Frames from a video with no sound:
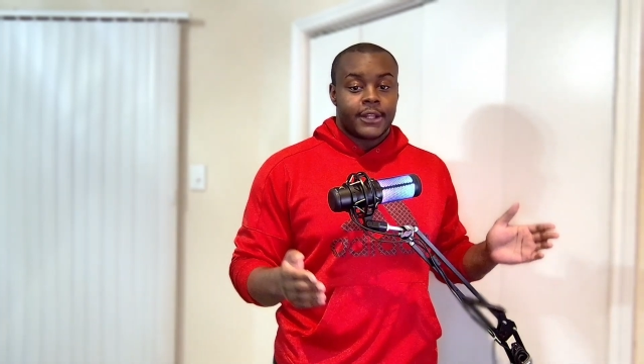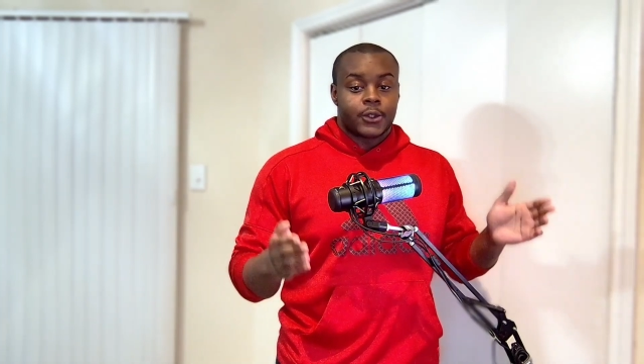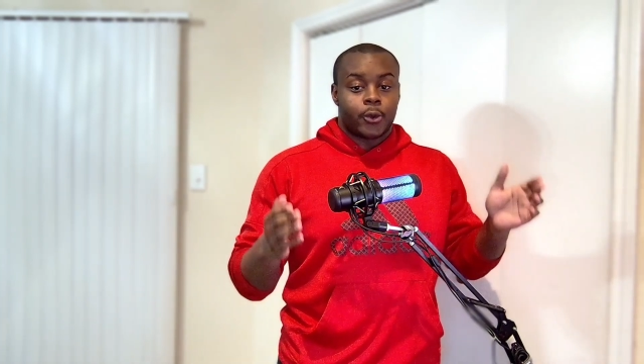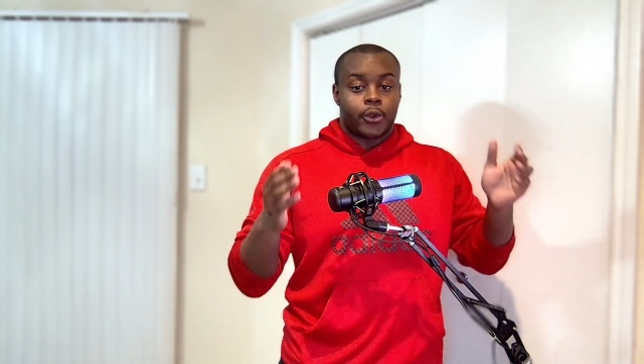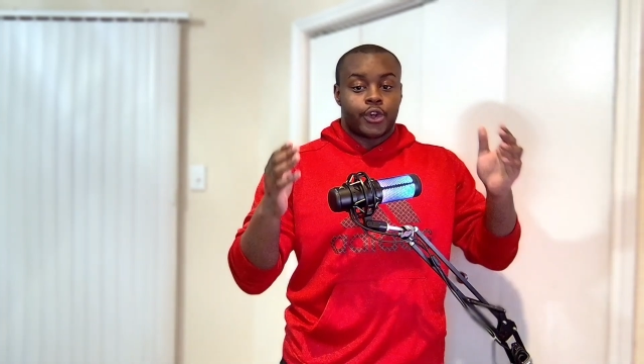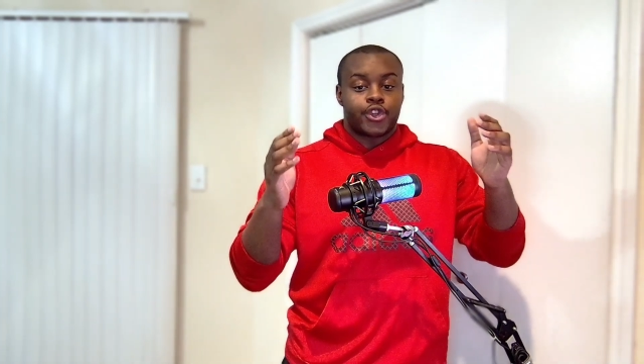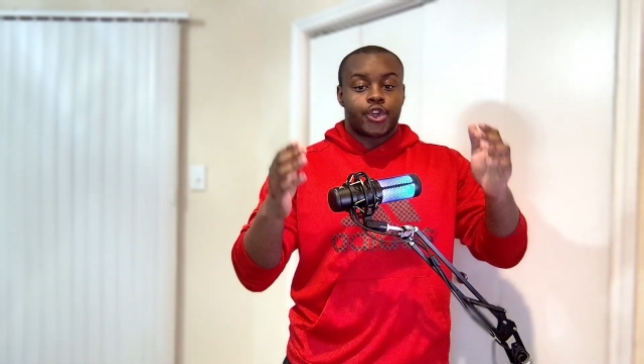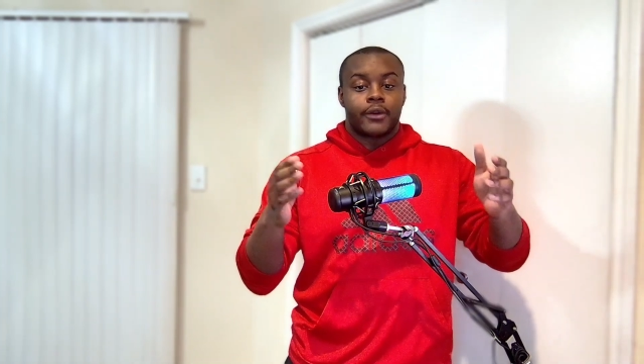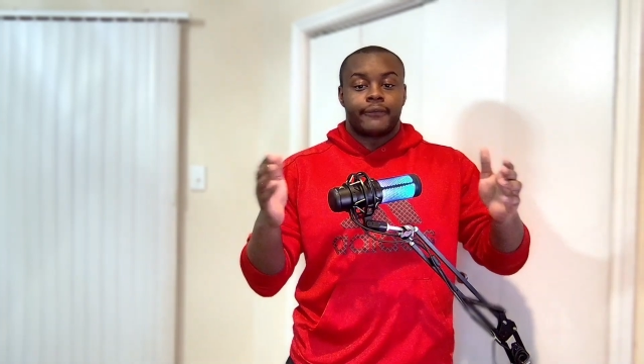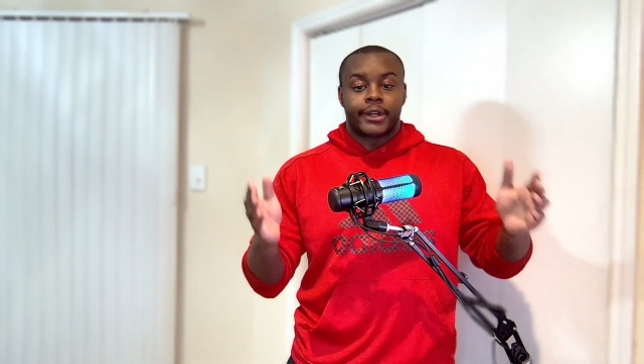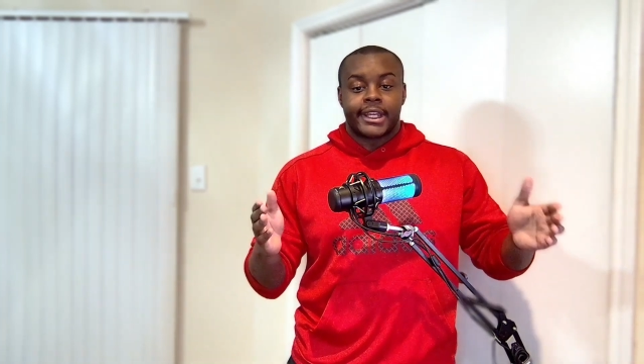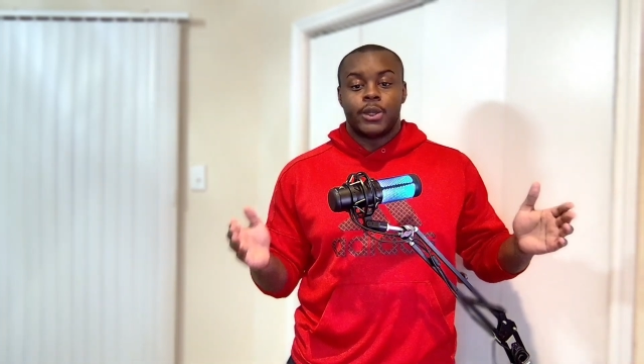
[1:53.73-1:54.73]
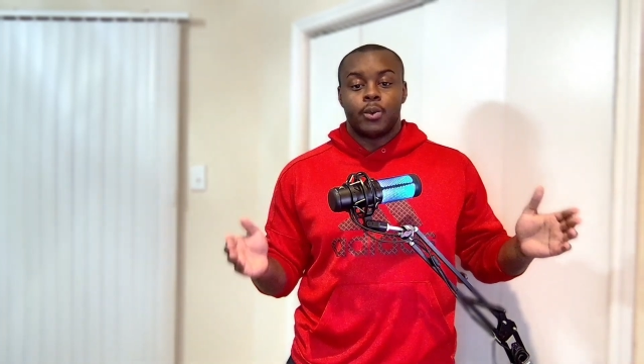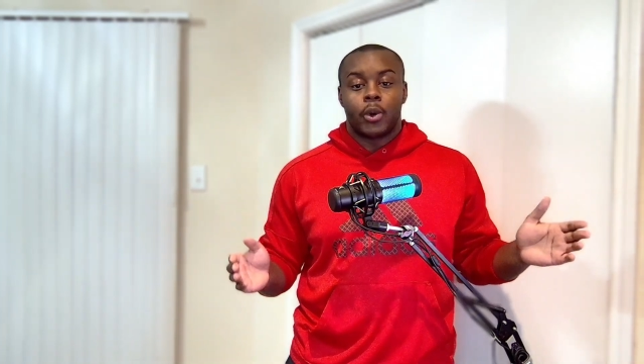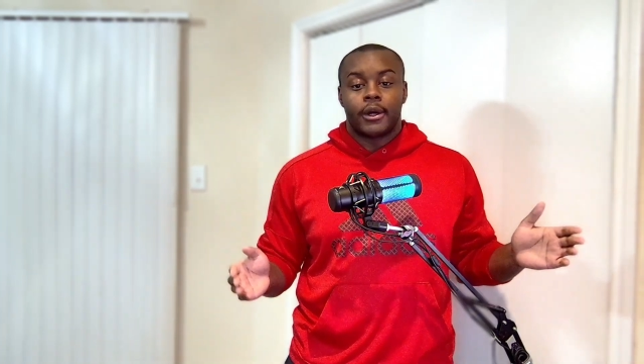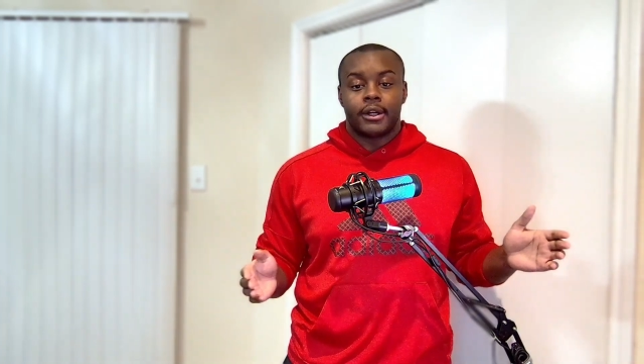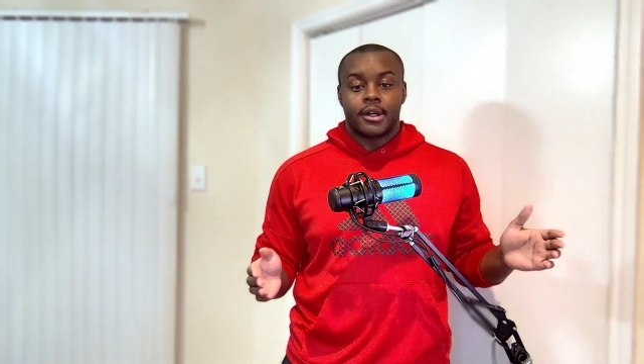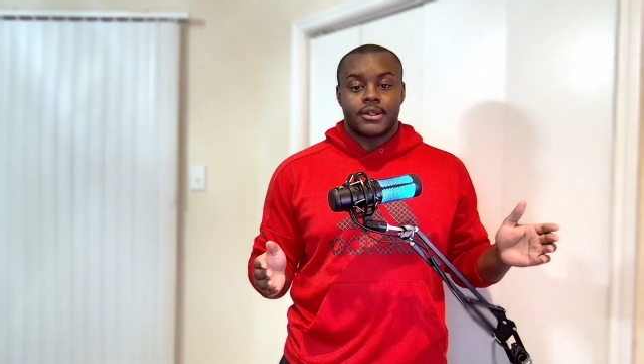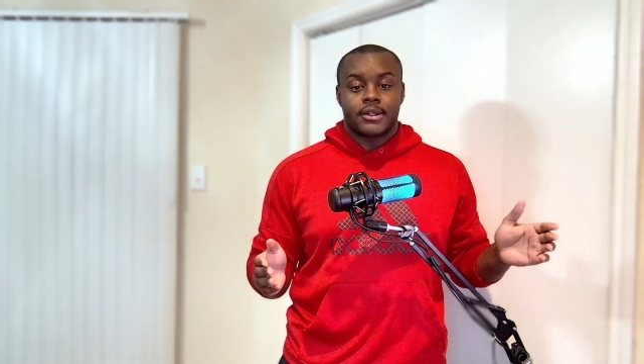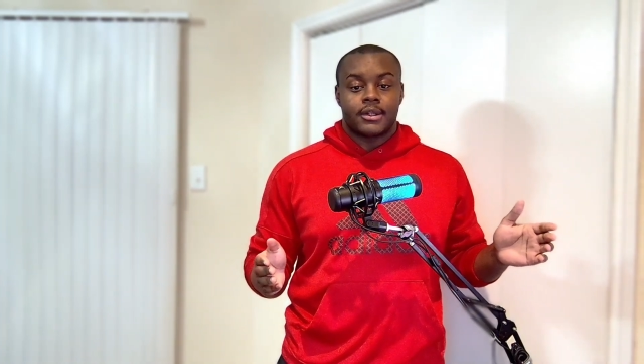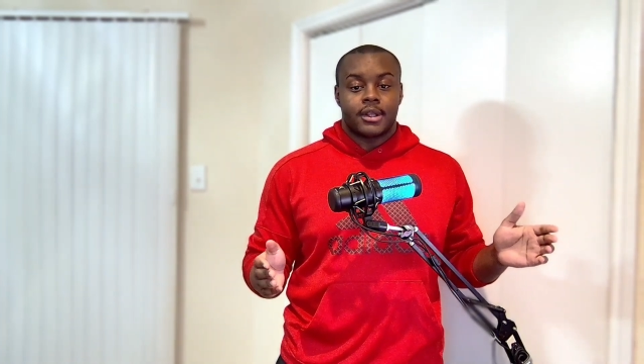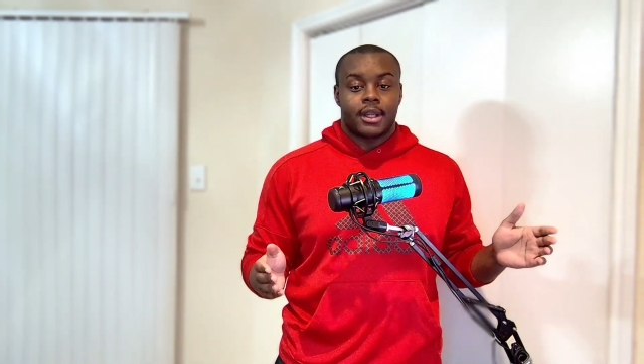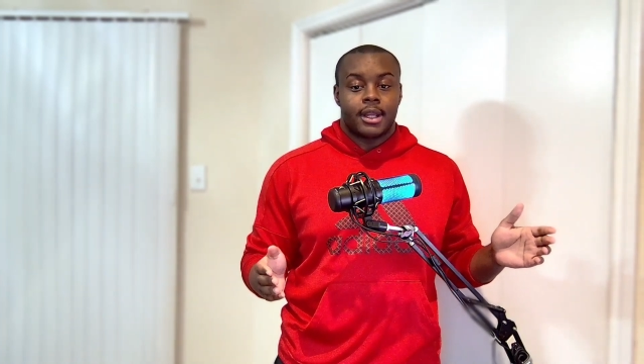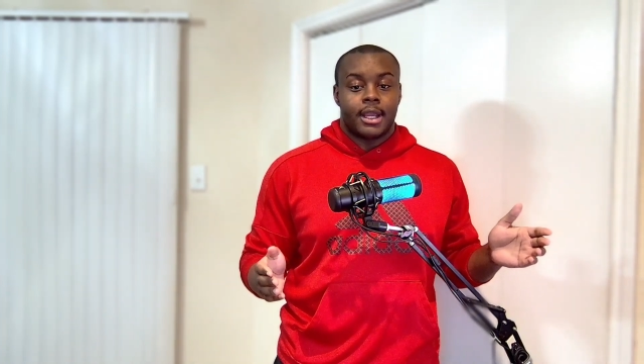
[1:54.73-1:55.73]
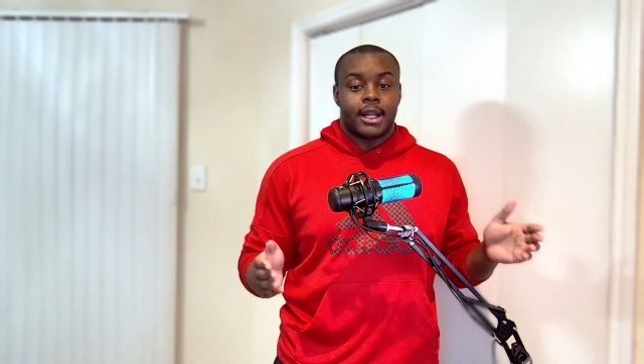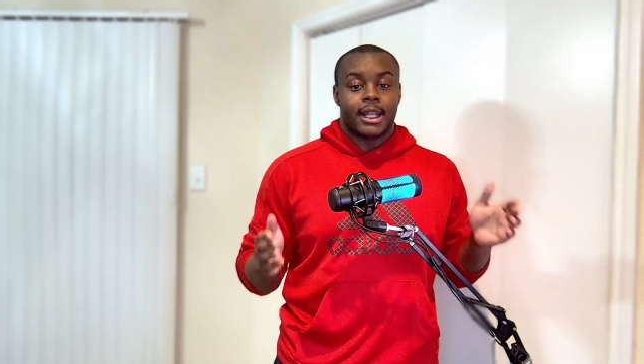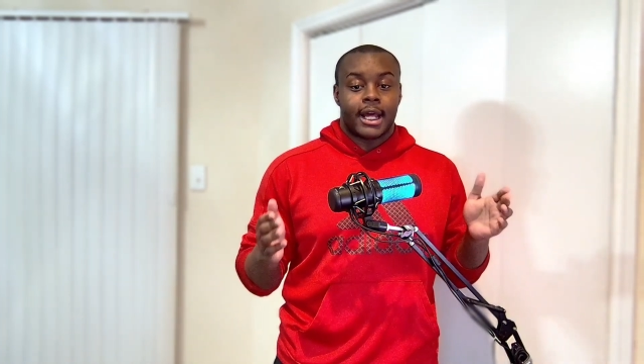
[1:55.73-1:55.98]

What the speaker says: So they're searching for keywords, and